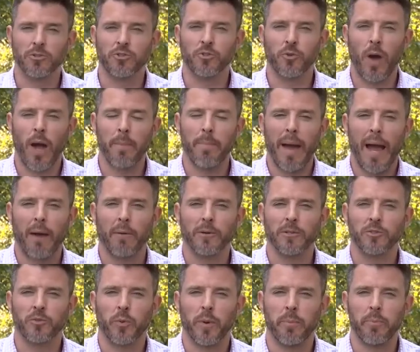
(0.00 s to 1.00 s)
Sherrod
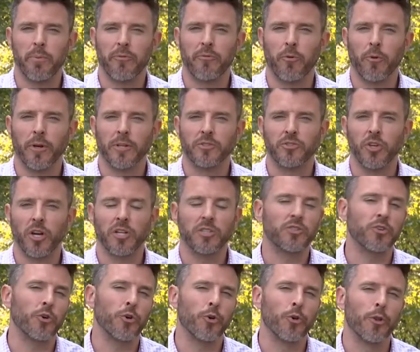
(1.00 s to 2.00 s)
Bowers went before a judge
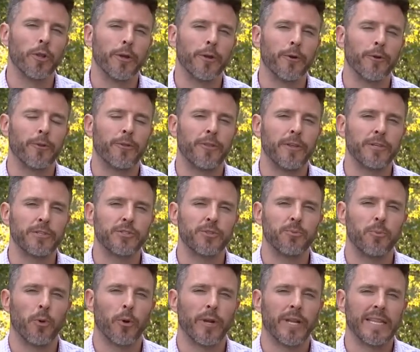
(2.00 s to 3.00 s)
earlier this
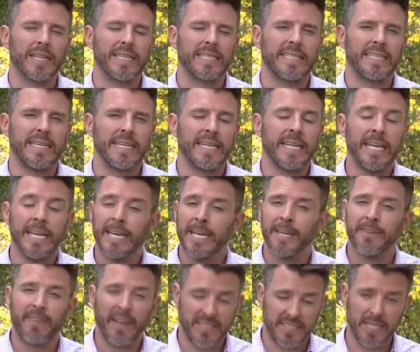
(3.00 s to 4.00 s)
morning. The teen
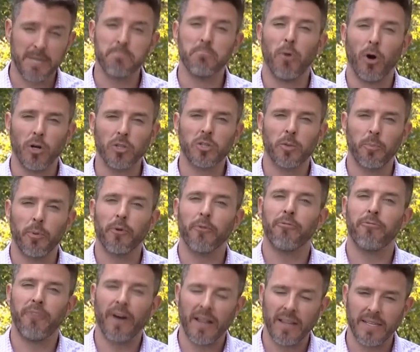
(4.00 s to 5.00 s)
facing multiple
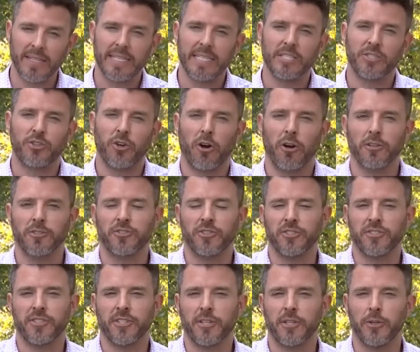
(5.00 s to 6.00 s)
felony
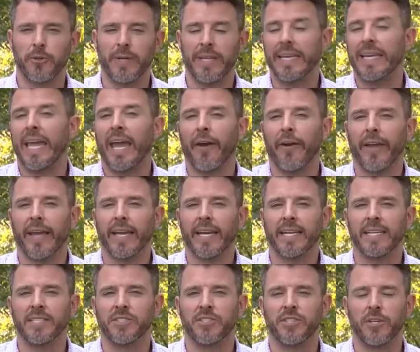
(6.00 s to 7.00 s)
charges, including carrying a
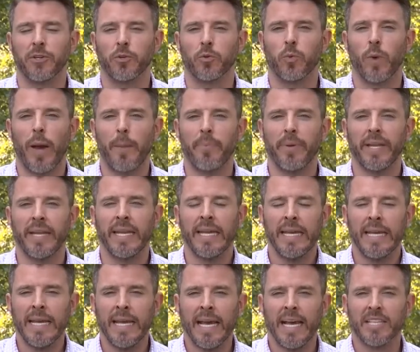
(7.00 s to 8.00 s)
concealed weapon
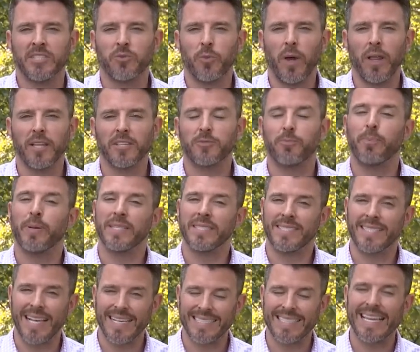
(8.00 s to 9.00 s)
as well as
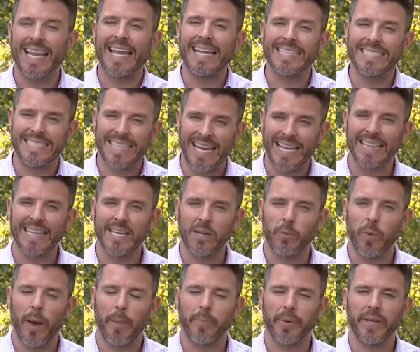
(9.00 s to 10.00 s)
possessing a deadly
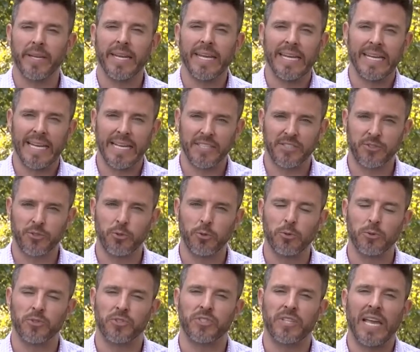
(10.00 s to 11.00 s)
weapon in a
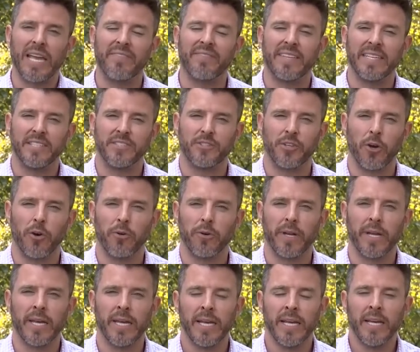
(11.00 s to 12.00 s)
school safety zone.
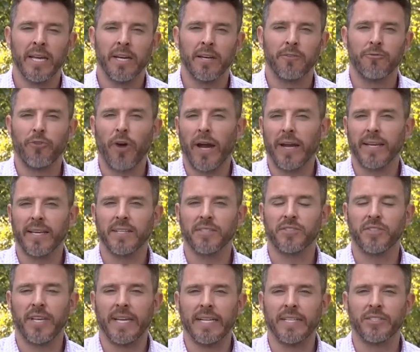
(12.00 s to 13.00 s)
And
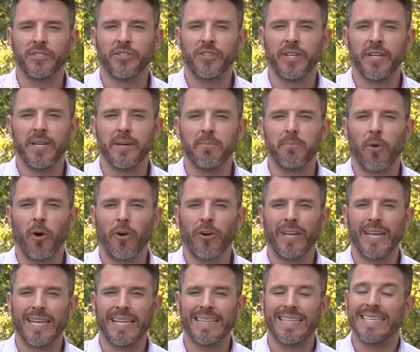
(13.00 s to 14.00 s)
Friday's incident
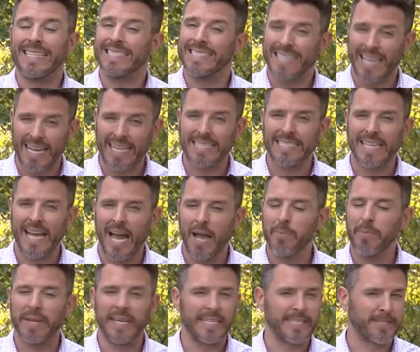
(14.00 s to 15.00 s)
marking the second
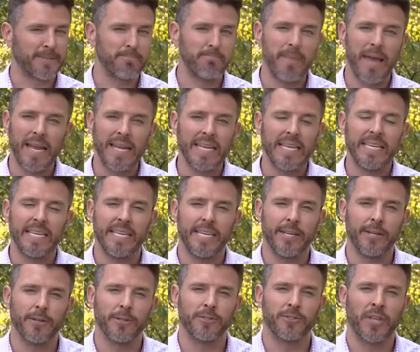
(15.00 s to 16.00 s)
time in as many
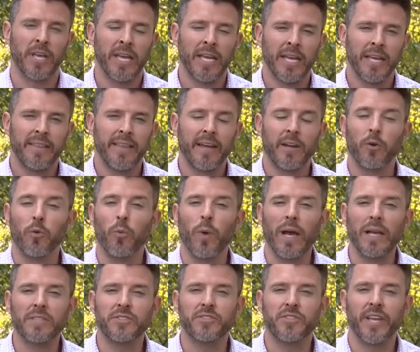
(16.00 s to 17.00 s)
years that
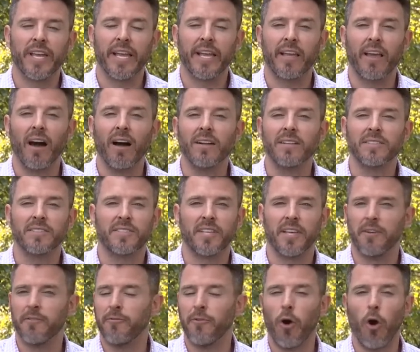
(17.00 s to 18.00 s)
arrests and guns
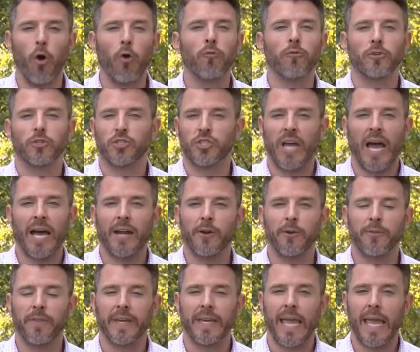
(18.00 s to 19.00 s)
have
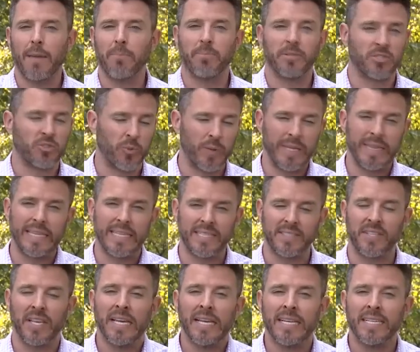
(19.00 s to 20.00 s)
overshadowed the game between
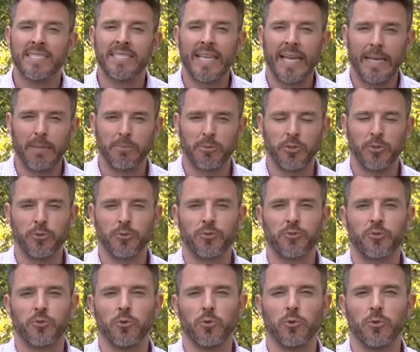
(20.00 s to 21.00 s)
these same two
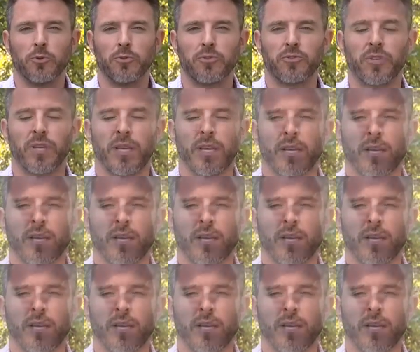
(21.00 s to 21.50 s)
schools.